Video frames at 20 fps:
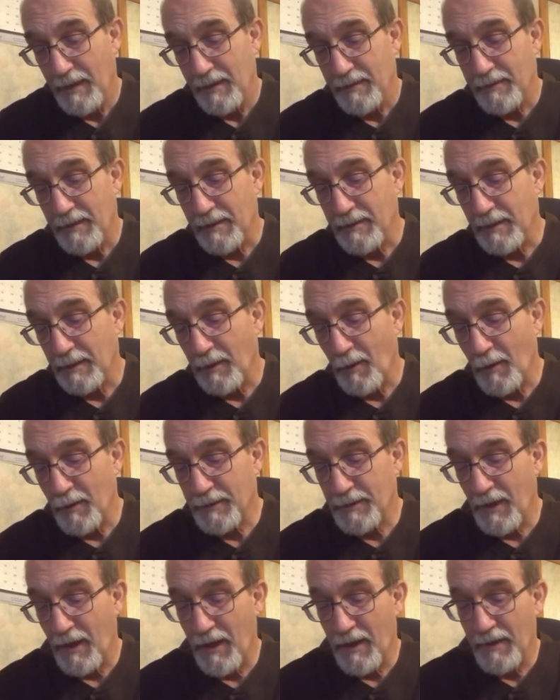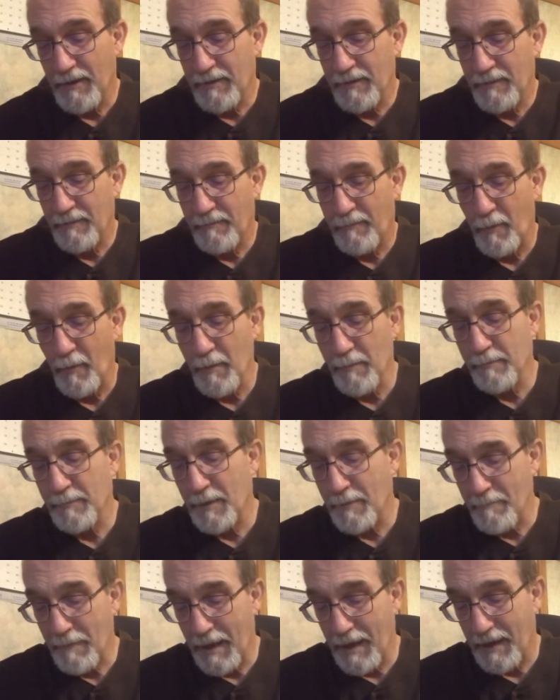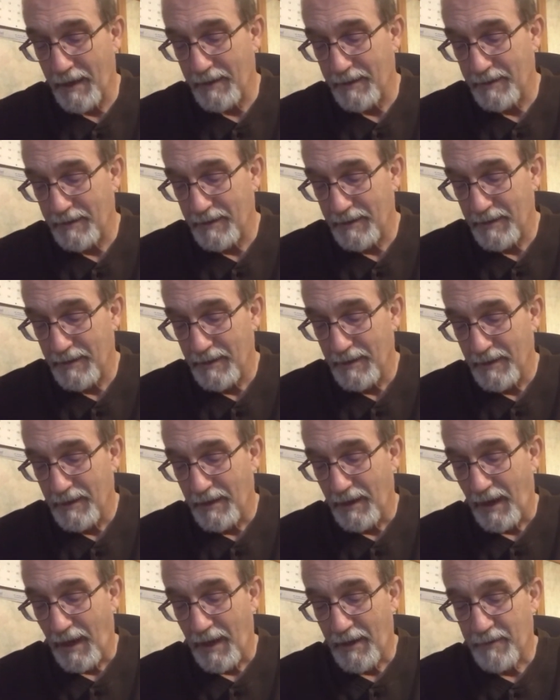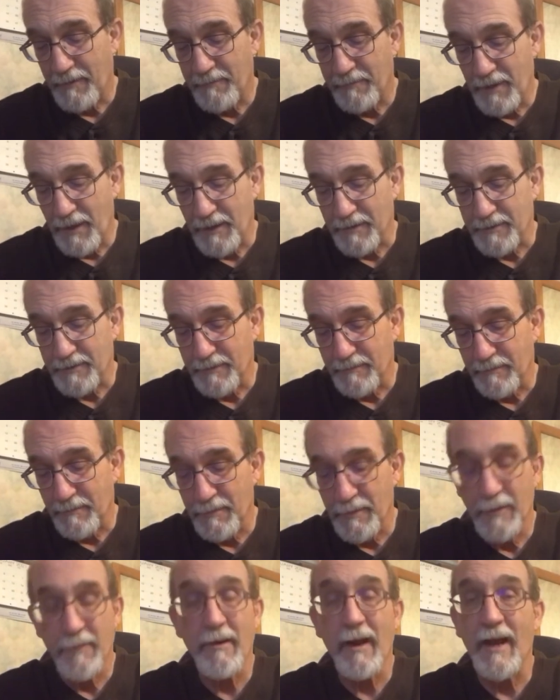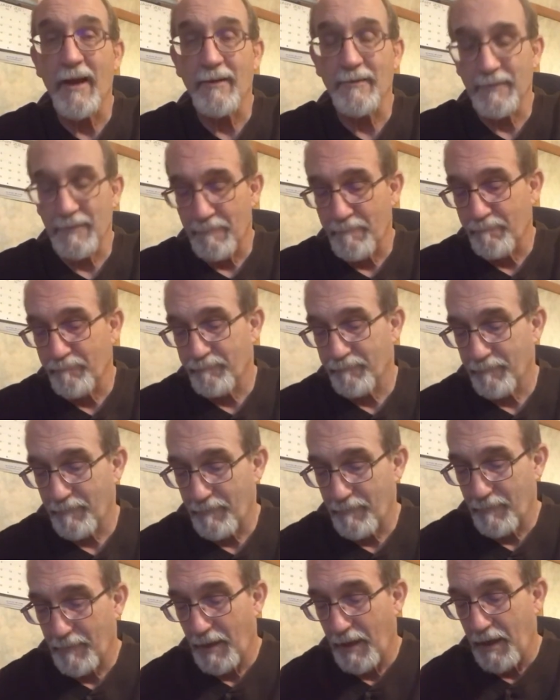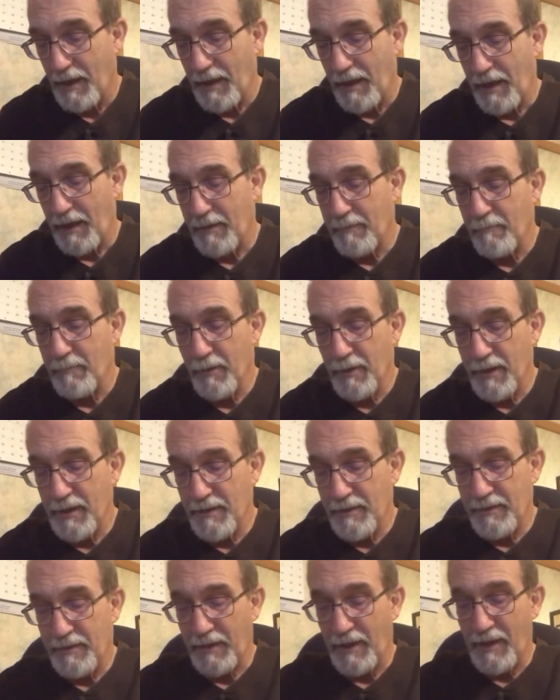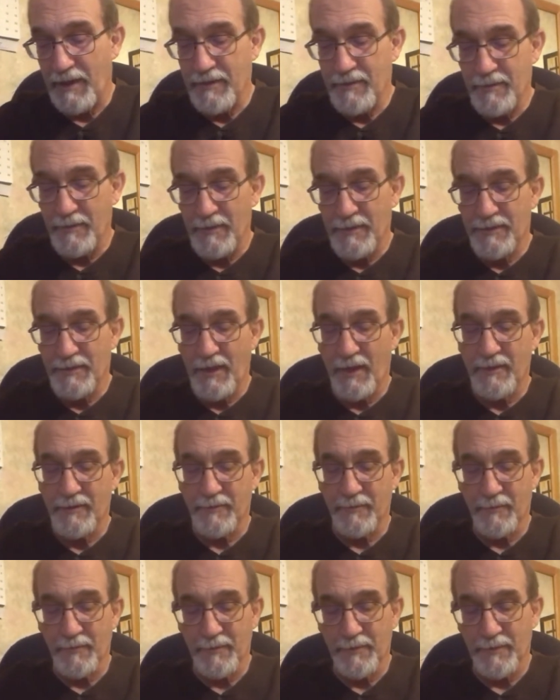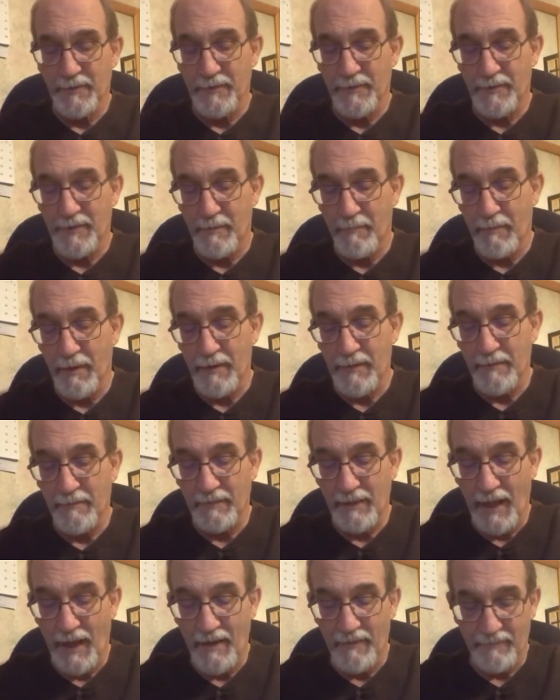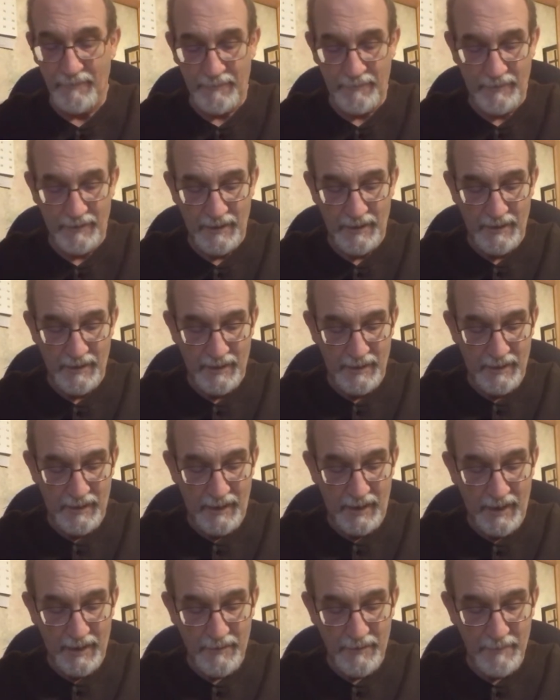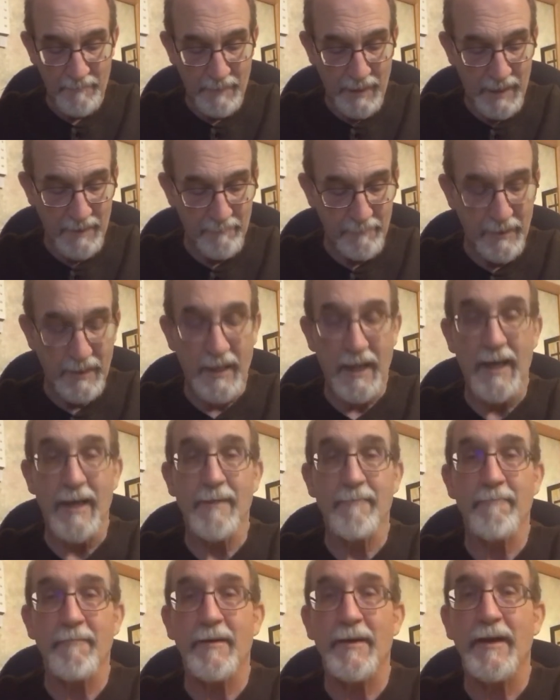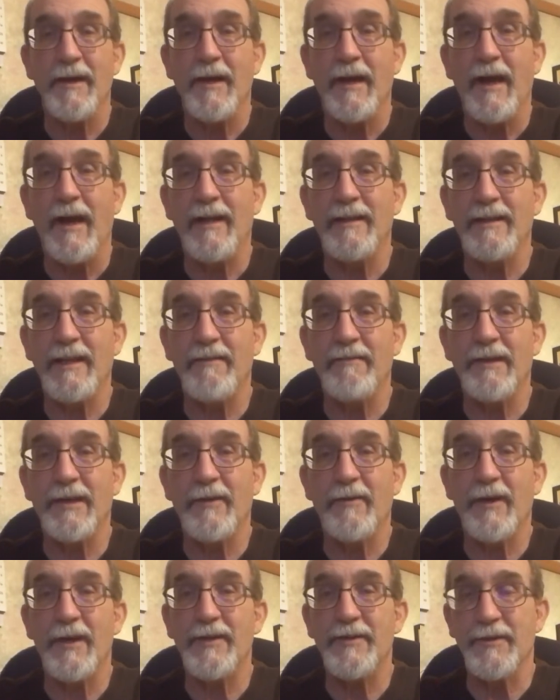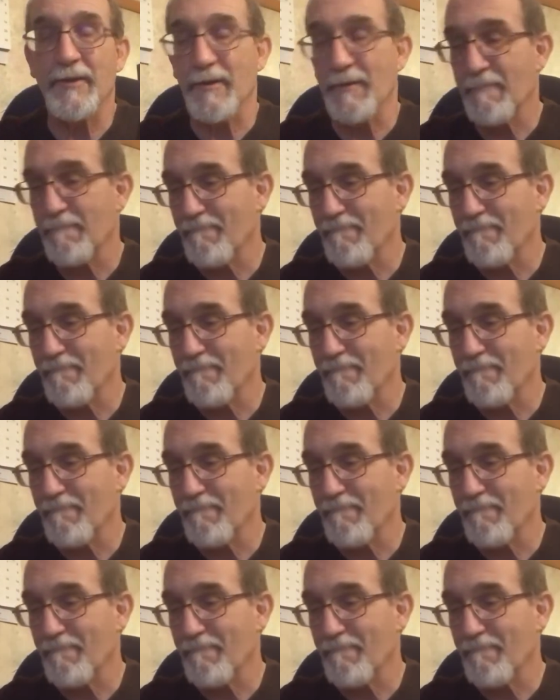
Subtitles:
"Then the Lord God formed the man out of dust from the ground and breathed into his nostrils the breath of life, and the man became a living creature."